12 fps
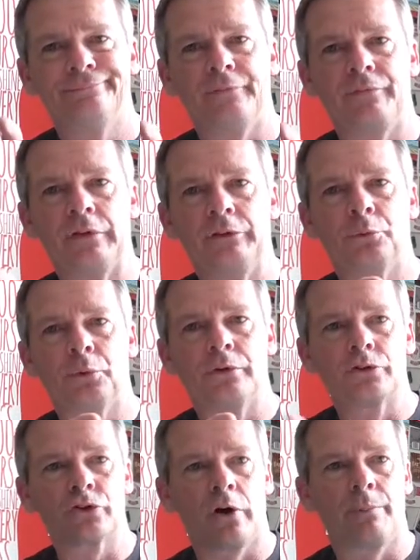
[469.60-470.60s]
If these were in
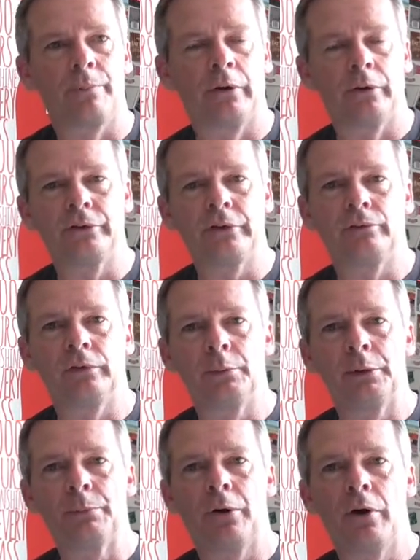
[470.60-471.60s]
the shop, I'd definitely
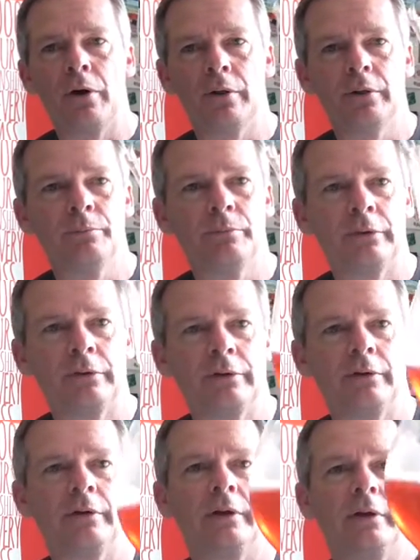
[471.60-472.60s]
be buying them.
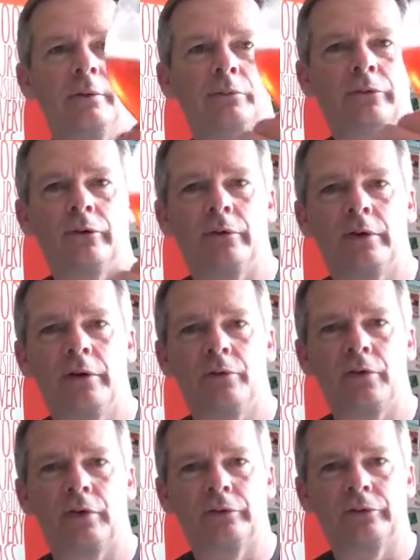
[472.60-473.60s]
So I don't know
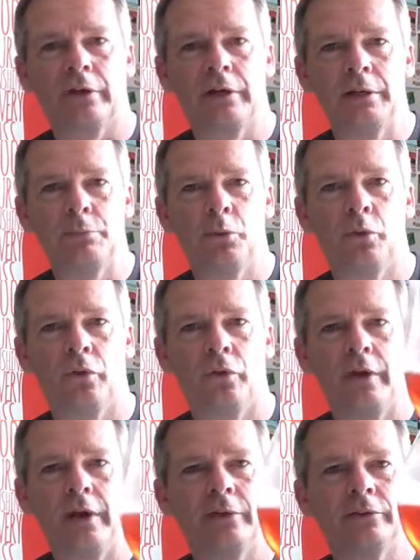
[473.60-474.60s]
if I can say any more than
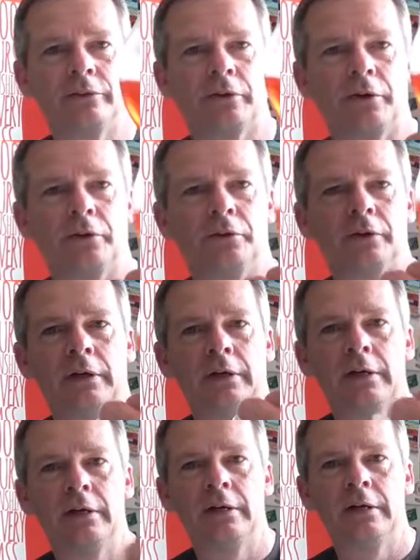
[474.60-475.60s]
that. So
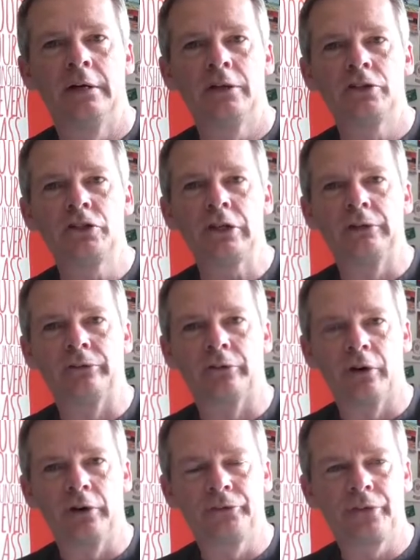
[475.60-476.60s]
cheers,
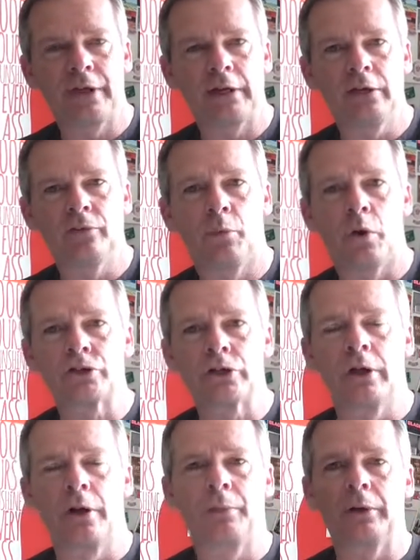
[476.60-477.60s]
guys. Thank you for
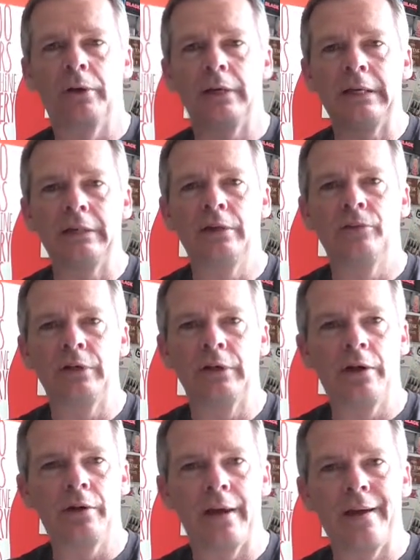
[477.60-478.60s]
watching. I'm going to end the
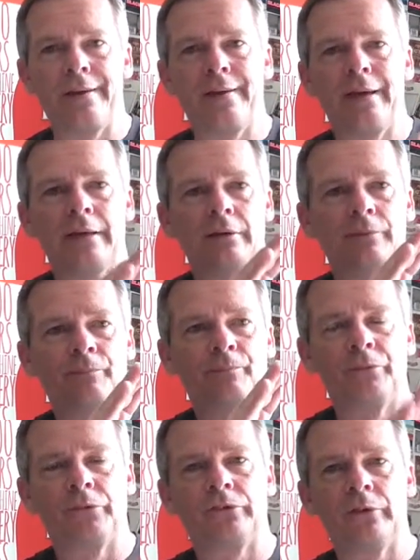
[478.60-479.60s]
video now and
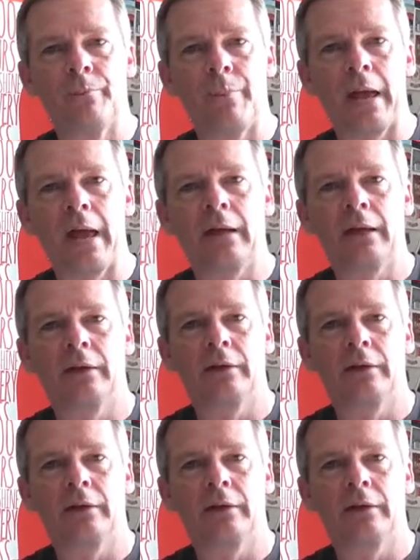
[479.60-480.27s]
sit back